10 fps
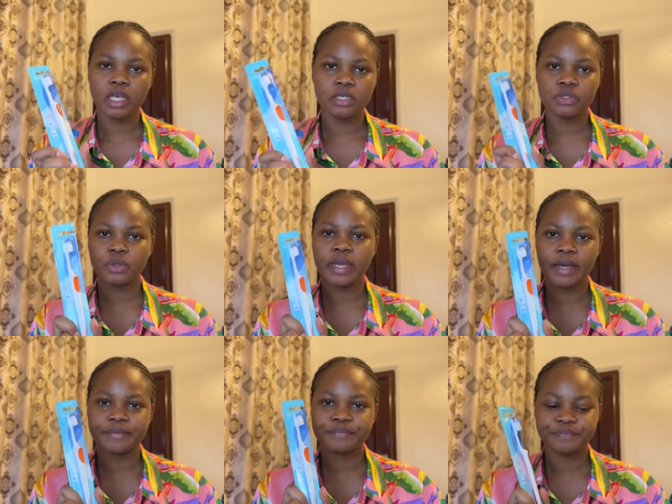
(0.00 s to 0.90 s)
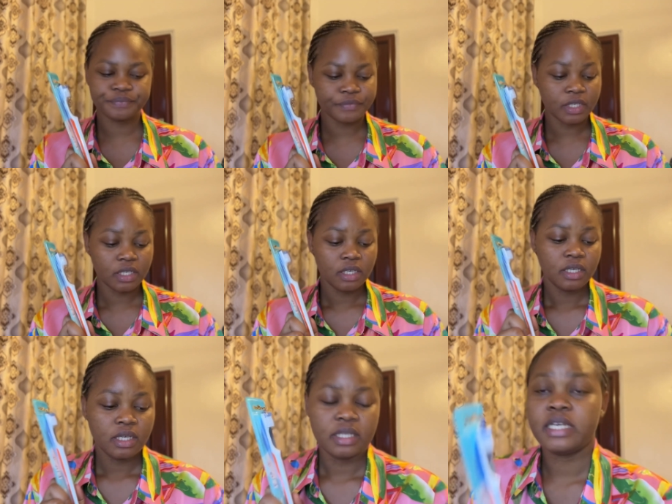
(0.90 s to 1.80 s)
so yeah
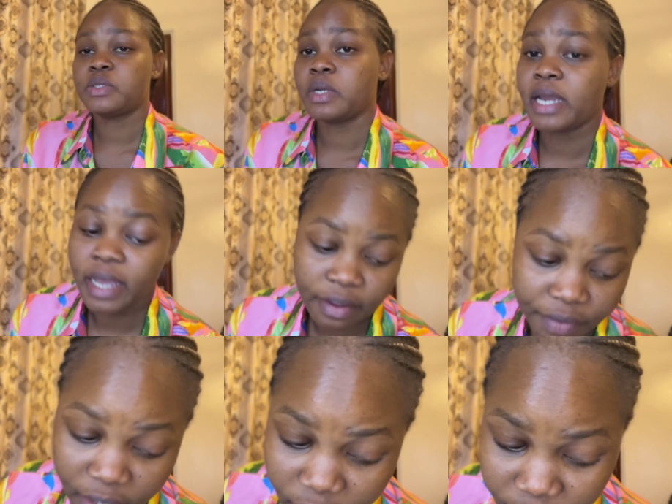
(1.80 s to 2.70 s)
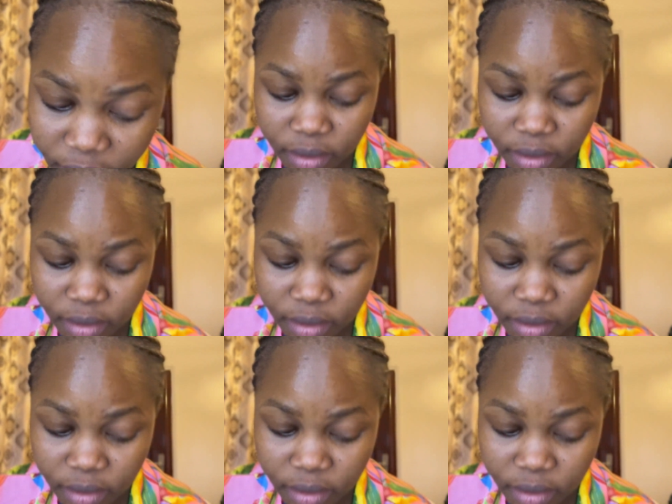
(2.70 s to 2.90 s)
that's what i have here